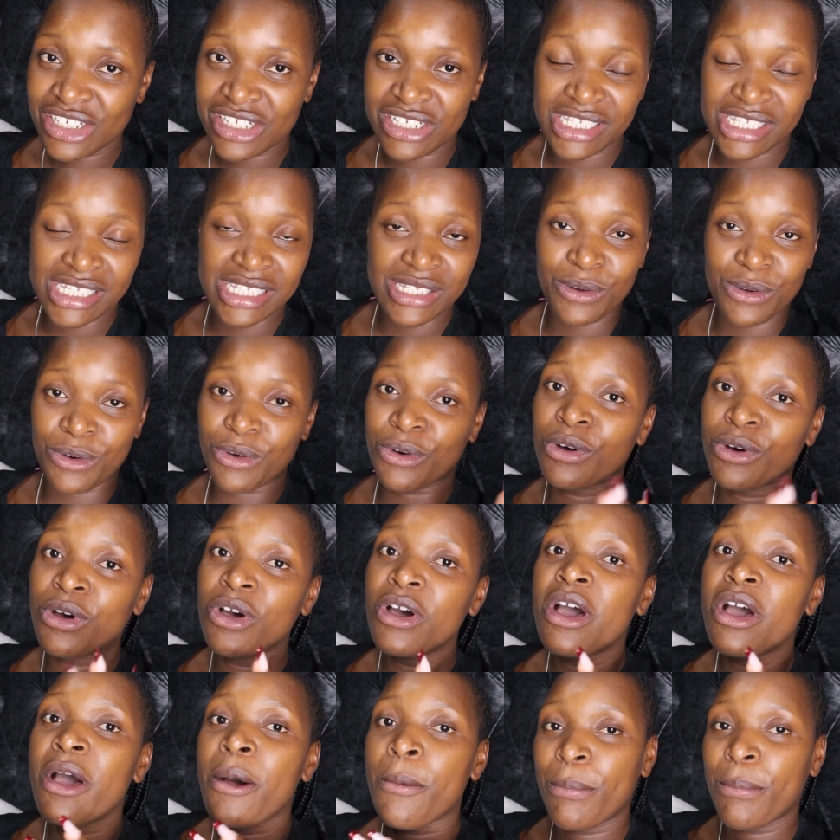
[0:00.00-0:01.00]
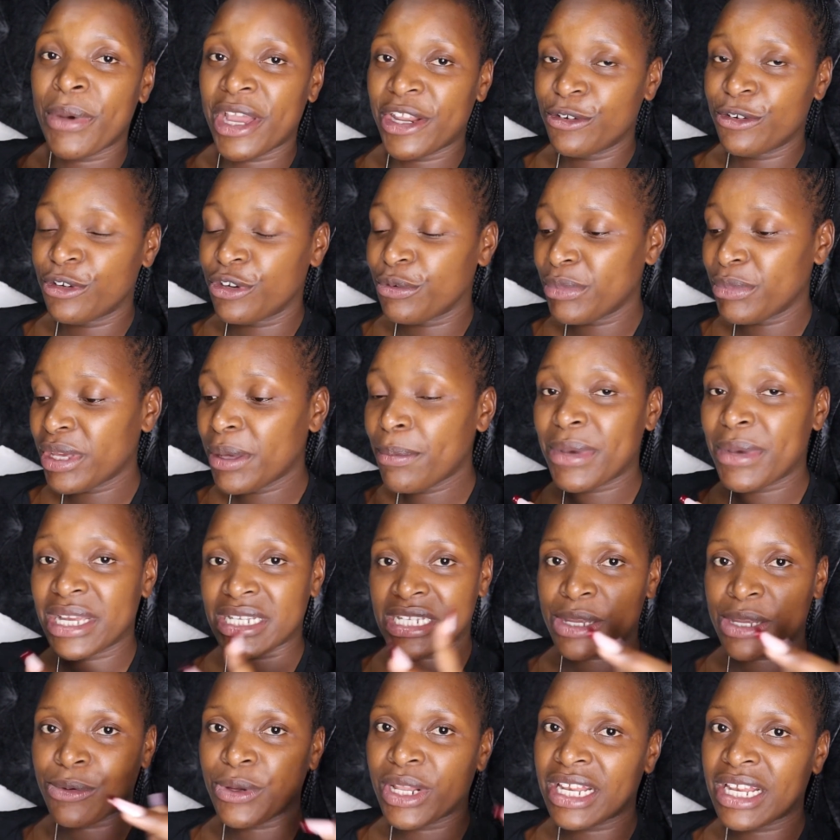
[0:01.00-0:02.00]
So pardon me,
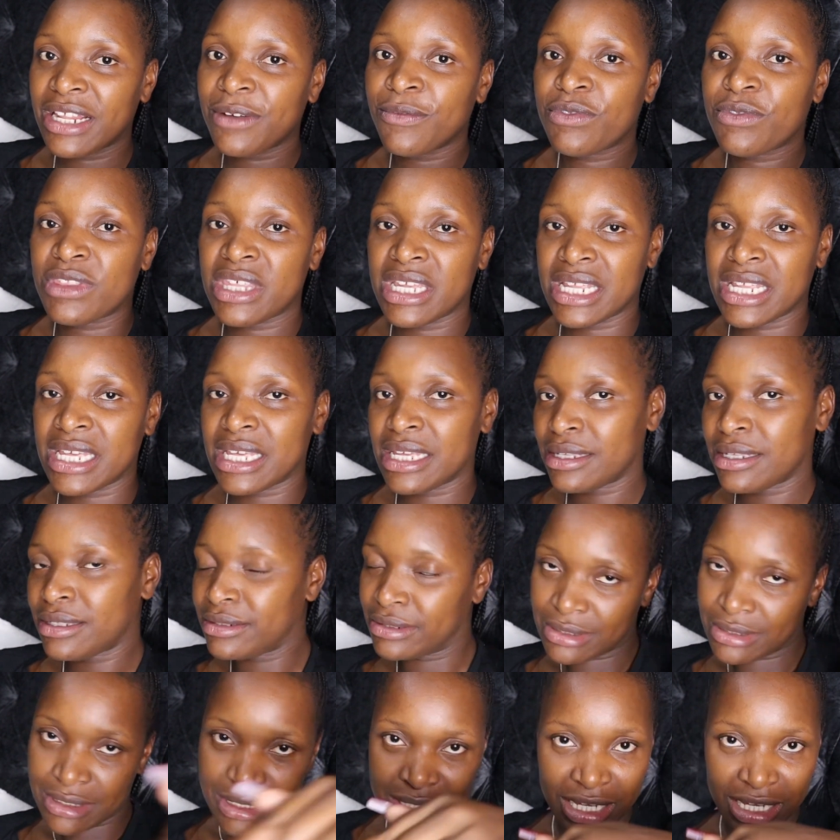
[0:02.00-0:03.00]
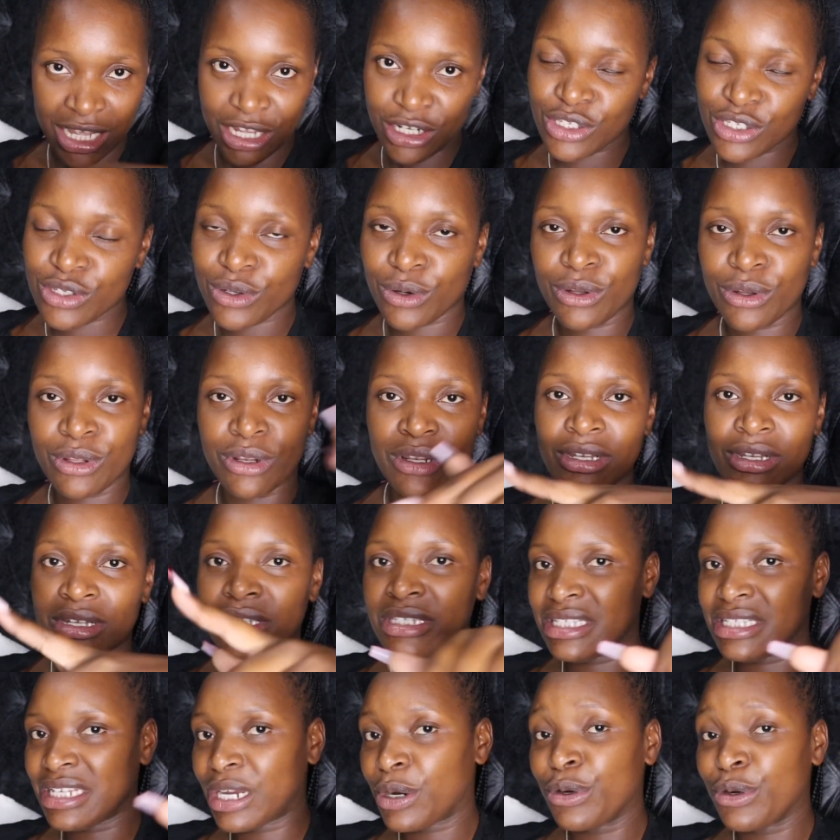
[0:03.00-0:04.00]
but I will leave the title
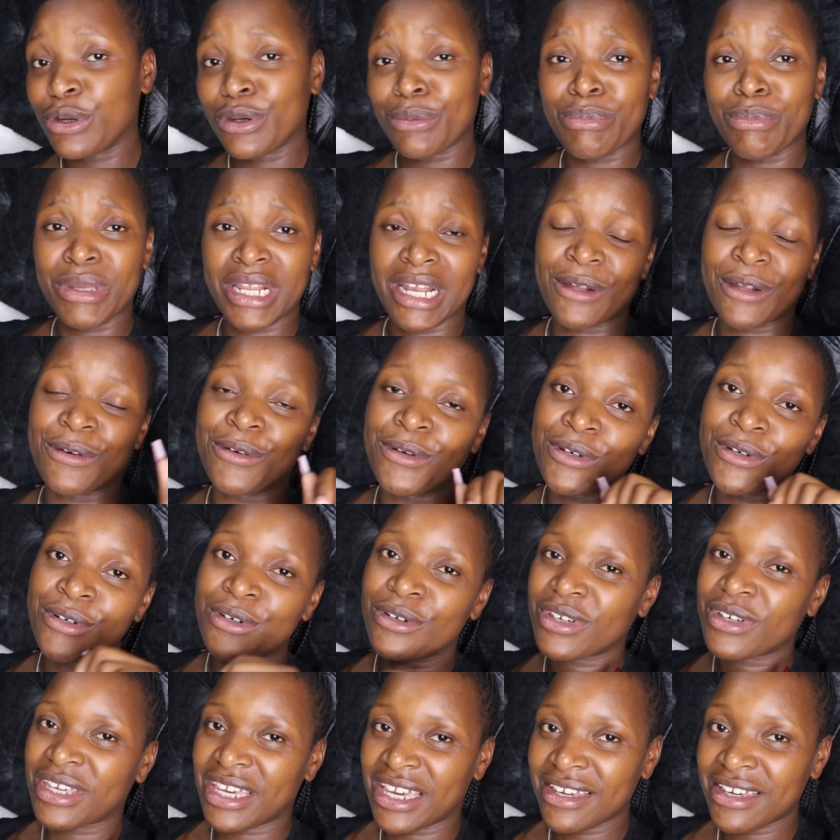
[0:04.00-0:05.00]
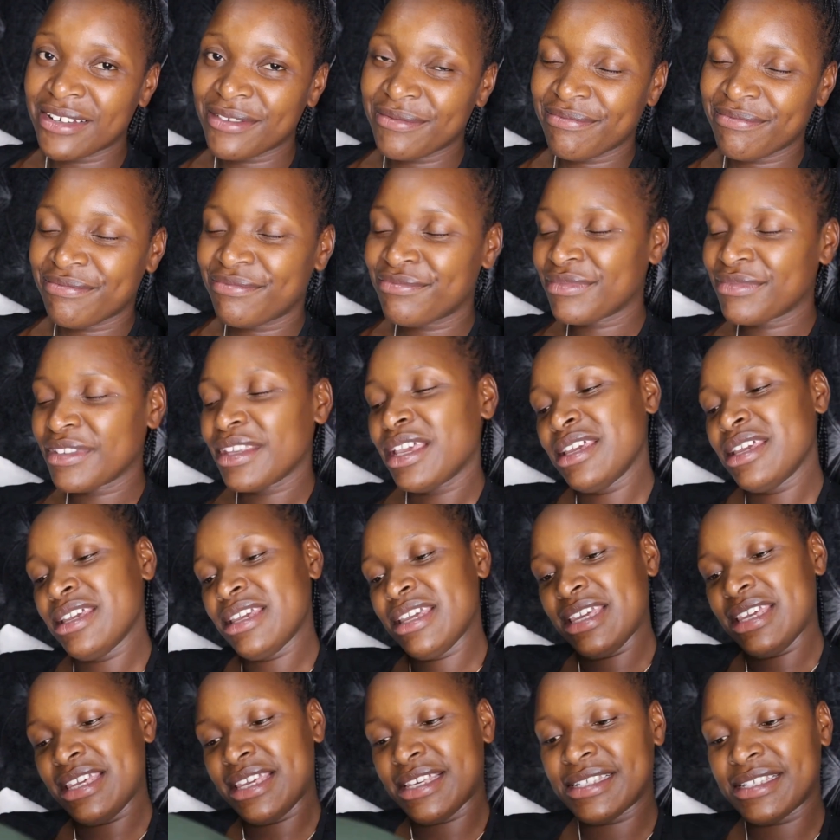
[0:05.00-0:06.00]
down below, okay?
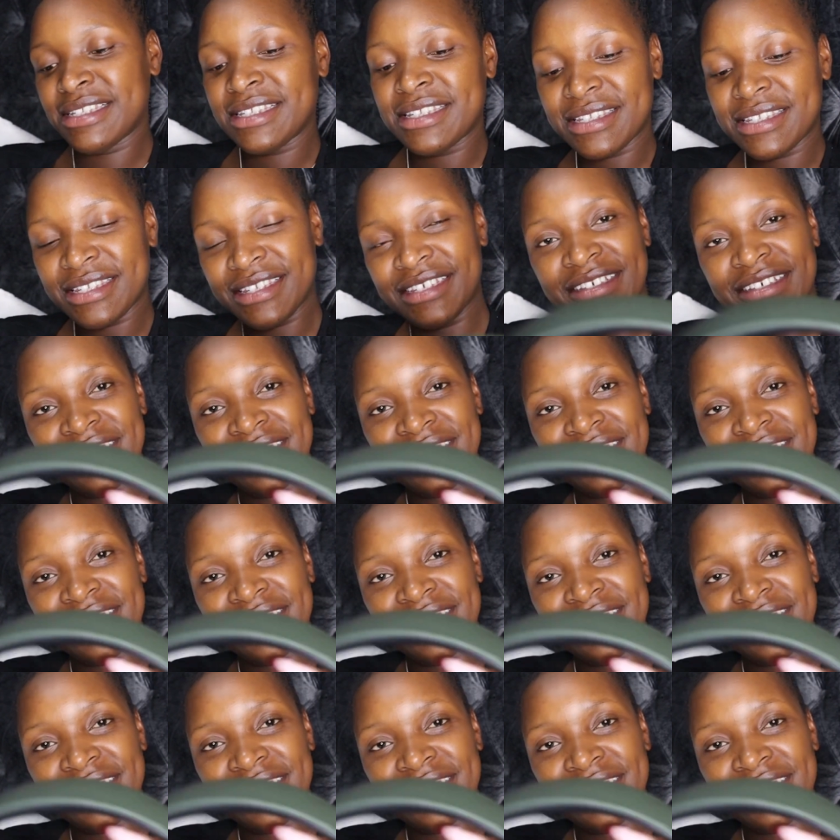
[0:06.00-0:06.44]
Yes.